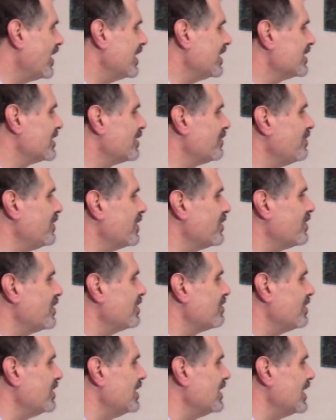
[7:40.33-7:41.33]
It's the fifth
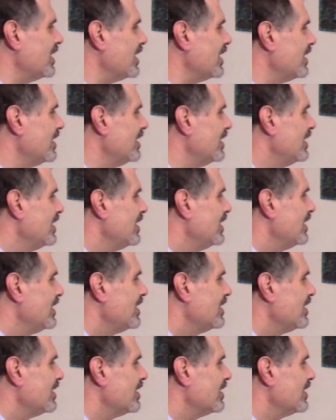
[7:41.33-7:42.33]
of the, uh,
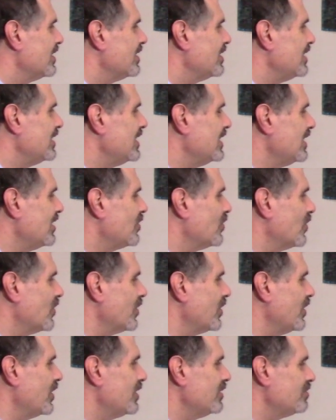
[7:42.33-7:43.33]
the, the D
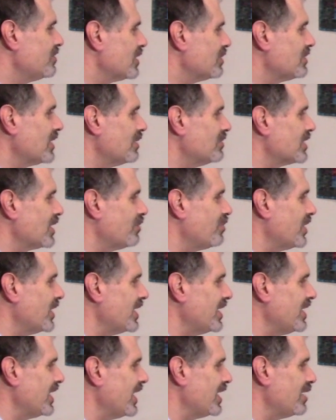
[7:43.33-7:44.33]
chord. Sometimes I'll
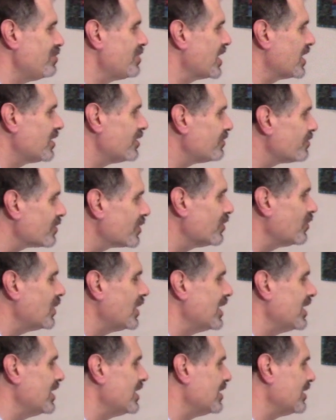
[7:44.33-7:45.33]
play an A pedal for a
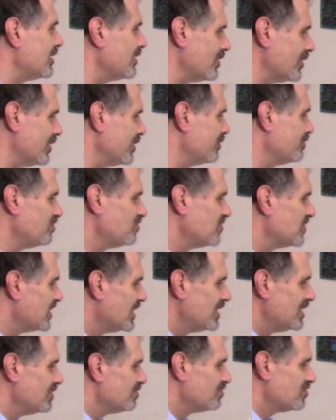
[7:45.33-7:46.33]
while, or
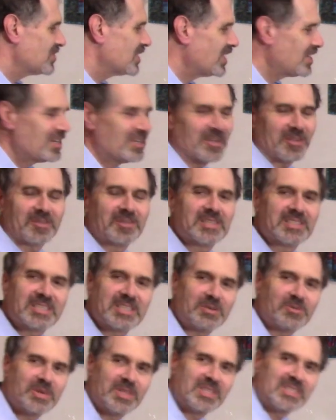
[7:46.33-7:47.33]
I don't know. Let's see
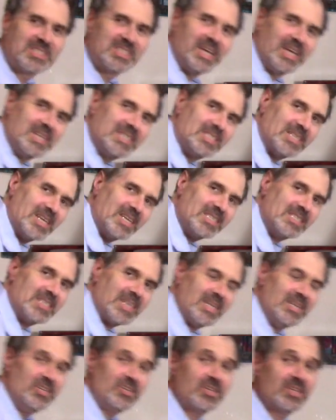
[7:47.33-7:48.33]
where this takes us,
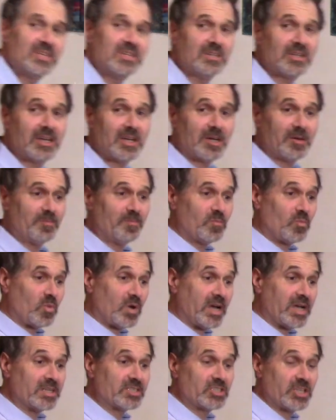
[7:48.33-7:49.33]
and you can um,
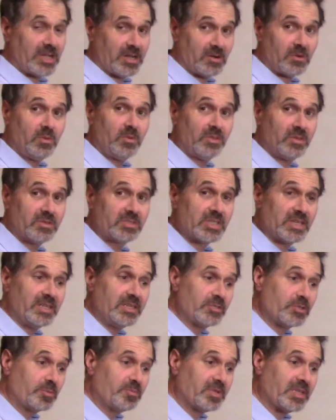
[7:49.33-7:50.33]
watch how there's an
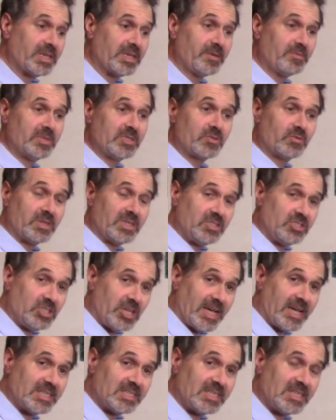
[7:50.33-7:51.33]
interplay between
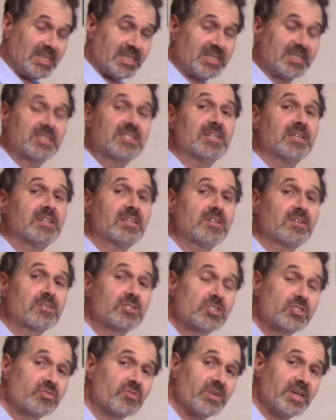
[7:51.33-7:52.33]
jazziness and a little
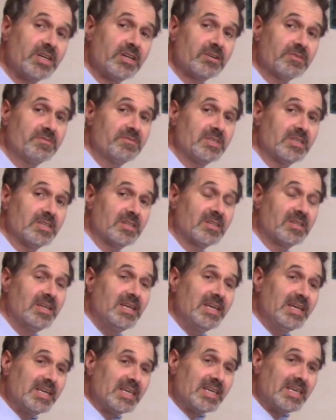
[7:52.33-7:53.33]
straighter feel,
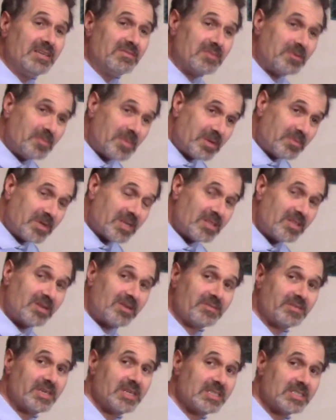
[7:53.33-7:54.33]
even maybe a little
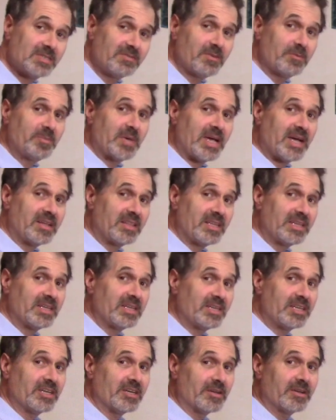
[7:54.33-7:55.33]
bit hint of a ballad
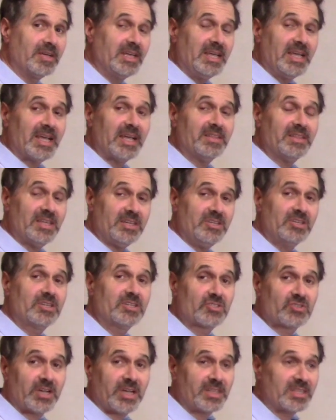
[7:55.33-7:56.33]
in here. And then you can
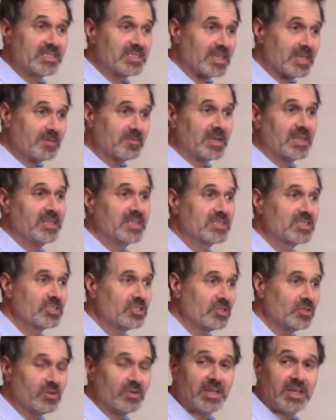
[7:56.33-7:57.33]
try the same on this
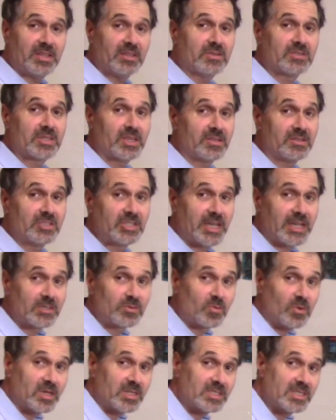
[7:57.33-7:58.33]
tune and those other jazz
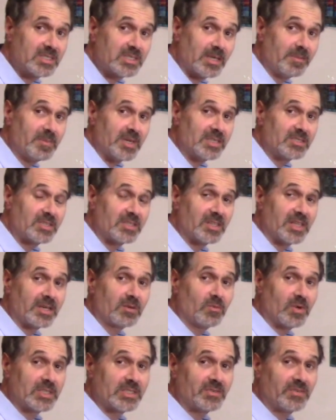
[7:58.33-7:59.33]
waltzes I mentioned, like
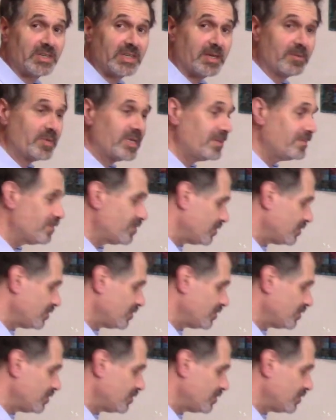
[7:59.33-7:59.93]
Waltz for Debbie.